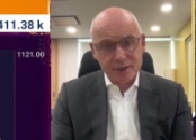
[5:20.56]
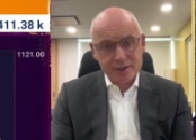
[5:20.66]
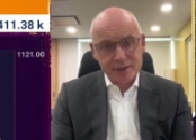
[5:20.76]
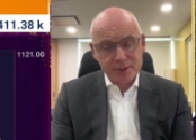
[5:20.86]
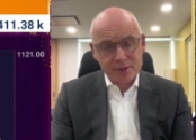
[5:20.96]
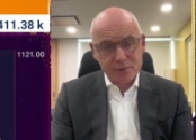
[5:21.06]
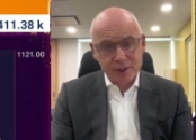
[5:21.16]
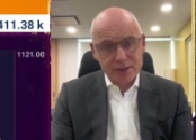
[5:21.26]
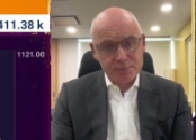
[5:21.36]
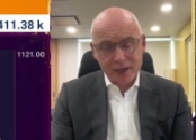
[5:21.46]
customers, and
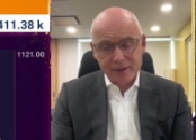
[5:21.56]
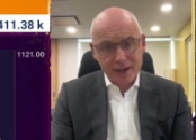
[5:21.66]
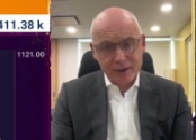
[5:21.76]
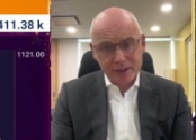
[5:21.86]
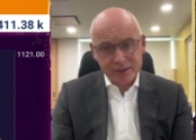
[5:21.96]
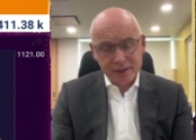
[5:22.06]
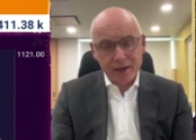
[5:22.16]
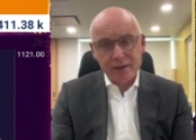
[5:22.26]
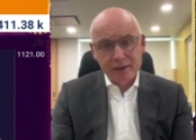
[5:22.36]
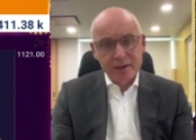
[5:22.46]
we expect Air
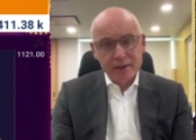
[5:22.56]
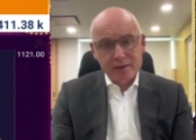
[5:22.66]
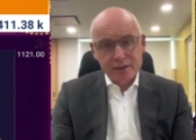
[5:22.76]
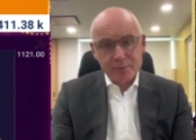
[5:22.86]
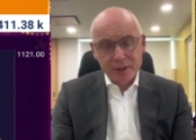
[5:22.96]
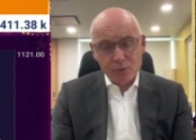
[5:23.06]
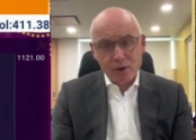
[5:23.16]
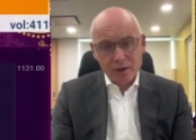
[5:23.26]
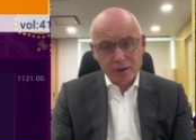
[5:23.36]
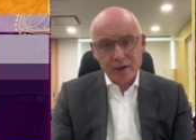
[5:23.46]
India to be
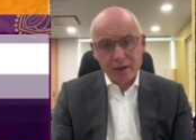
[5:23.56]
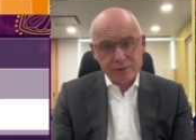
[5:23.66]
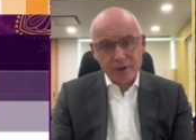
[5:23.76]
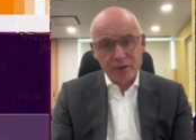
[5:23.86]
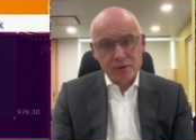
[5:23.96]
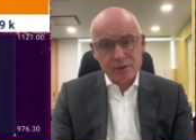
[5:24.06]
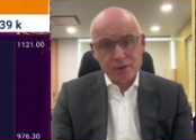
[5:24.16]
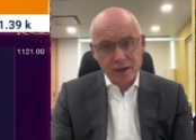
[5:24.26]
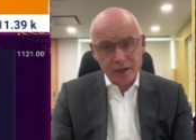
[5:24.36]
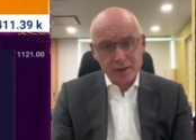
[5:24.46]
one of those